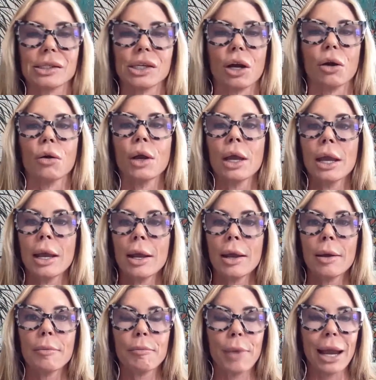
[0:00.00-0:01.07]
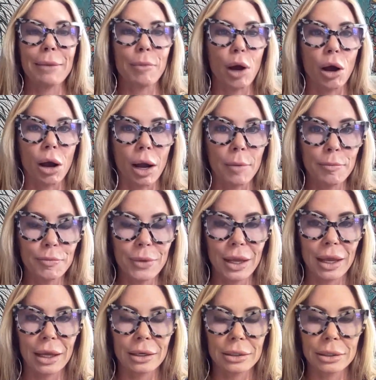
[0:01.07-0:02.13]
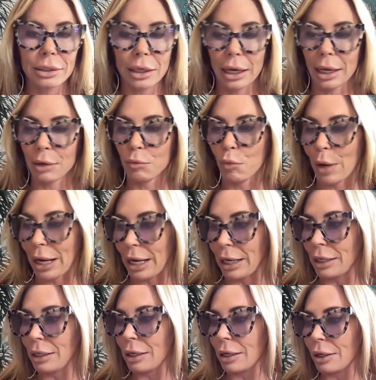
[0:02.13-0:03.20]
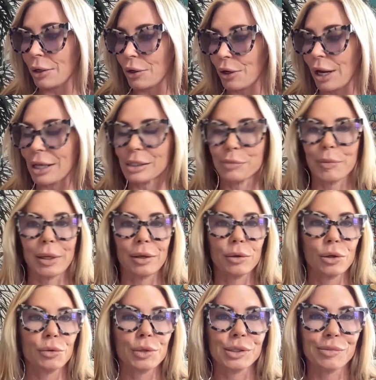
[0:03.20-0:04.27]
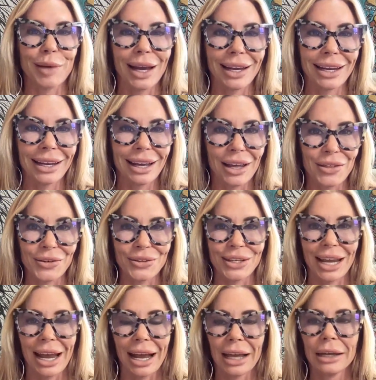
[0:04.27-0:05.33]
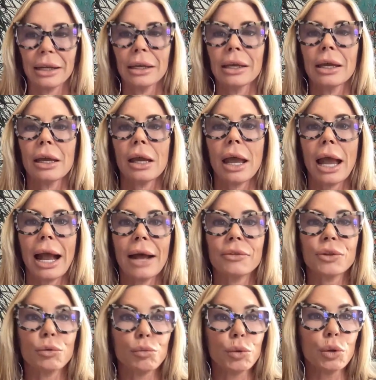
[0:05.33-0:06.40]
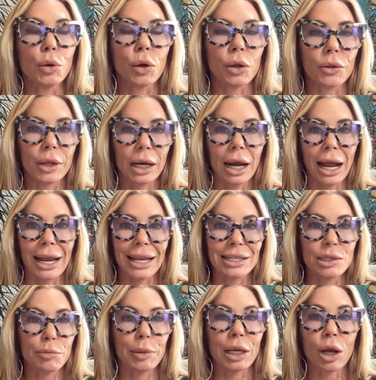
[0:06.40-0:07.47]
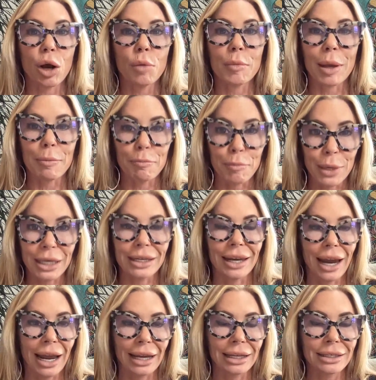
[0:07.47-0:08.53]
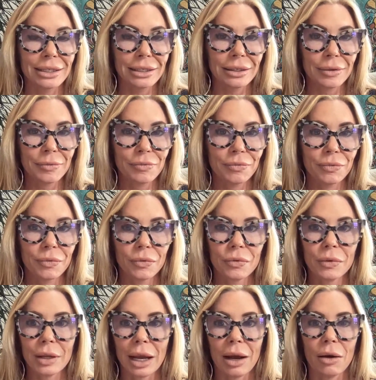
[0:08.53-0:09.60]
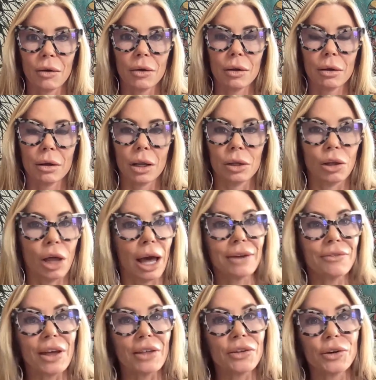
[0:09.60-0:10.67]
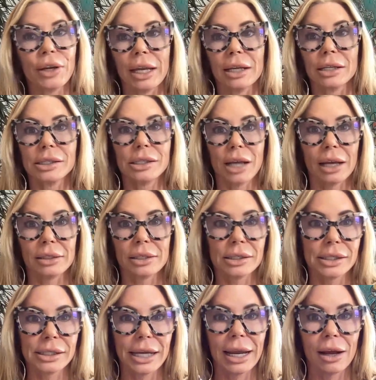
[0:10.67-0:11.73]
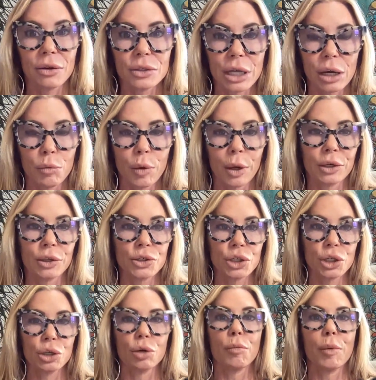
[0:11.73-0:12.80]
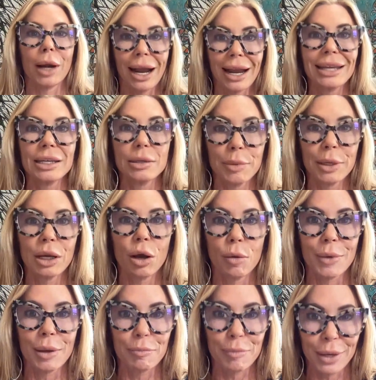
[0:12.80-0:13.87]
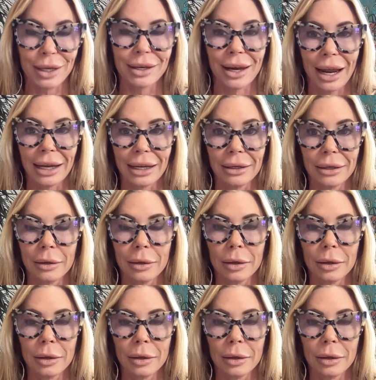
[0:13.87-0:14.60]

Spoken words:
So my mom and Wayne, her husband, who is my other dad, had the rule that I had to be home at midnight. Now, a lot of other kids got to stay out till 1 or 2, but I had to be home at midnight.